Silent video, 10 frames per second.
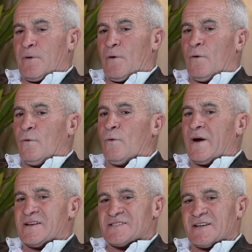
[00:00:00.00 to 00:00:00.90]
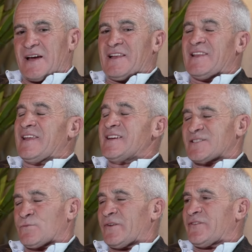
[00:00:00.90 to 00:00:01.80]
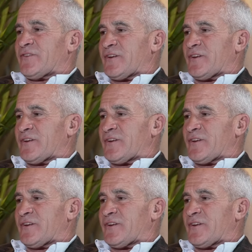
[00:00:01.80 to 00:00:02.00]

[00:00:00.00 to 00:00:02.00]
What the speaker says: Always, at least once